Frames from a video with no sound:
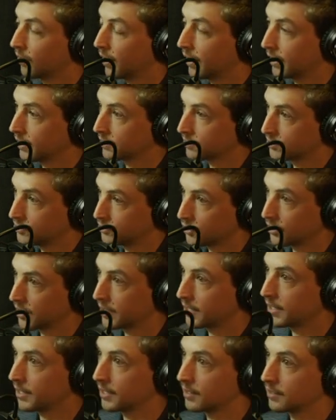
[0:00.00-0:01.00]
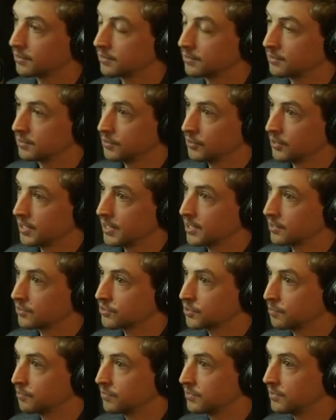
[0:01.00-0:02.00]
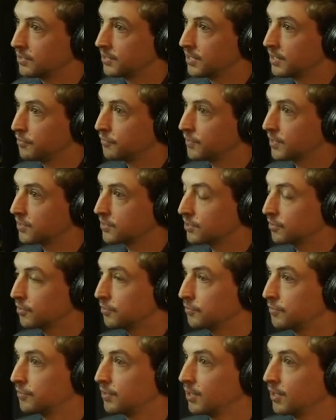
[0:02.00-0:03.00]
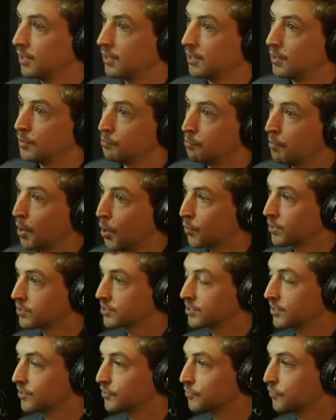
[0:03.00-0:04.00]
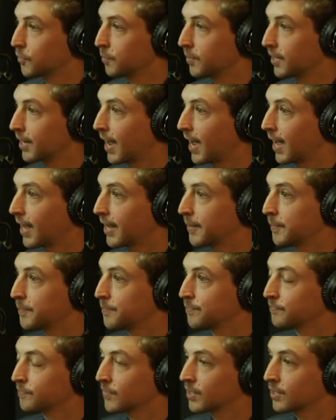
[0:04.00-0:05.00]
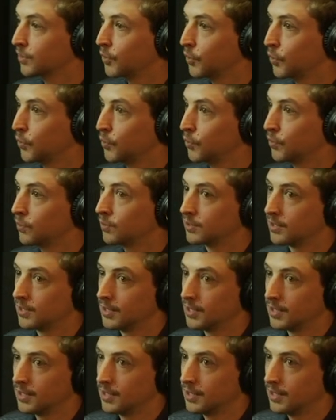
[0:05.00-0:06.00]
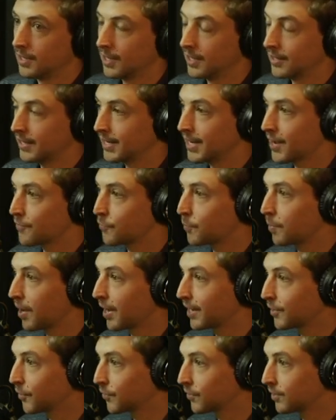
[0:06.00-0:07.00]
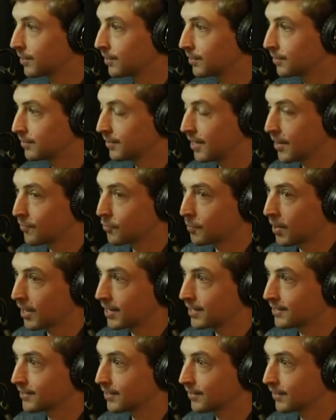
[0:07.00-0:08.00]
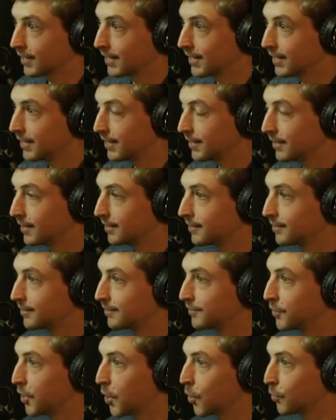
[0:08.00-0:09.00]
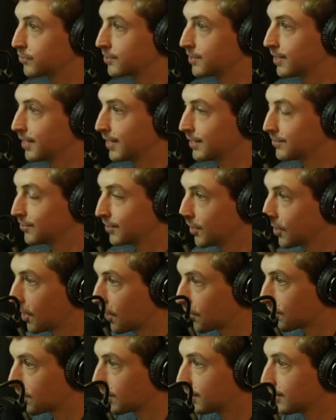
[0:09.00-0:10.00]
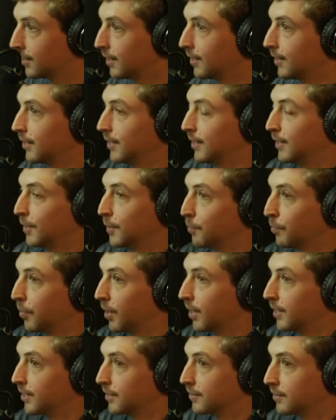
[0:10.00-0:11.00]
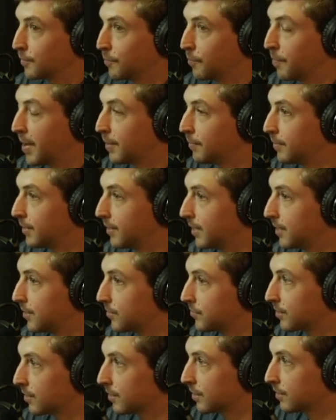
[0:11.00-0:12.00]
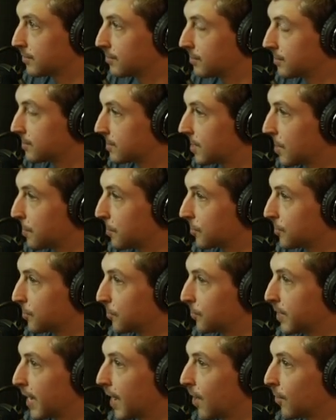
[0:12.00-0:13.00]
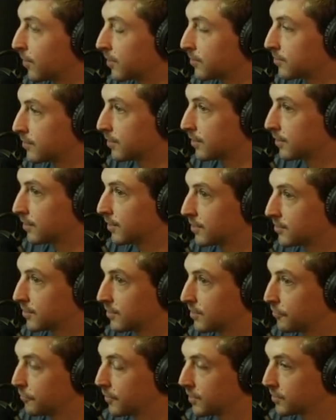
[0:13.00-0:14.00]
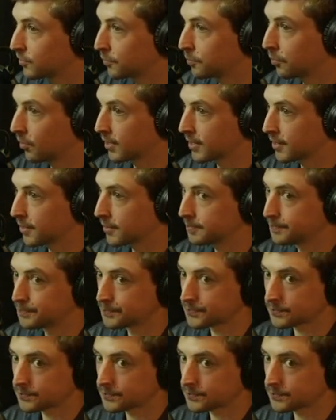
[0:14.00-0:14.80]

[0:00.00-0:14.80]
right? Because you're getting some defensive bonuses from a guy who I think everybody in the league knows that he's a gunner, but maybe he's a step or two down as a defensive player.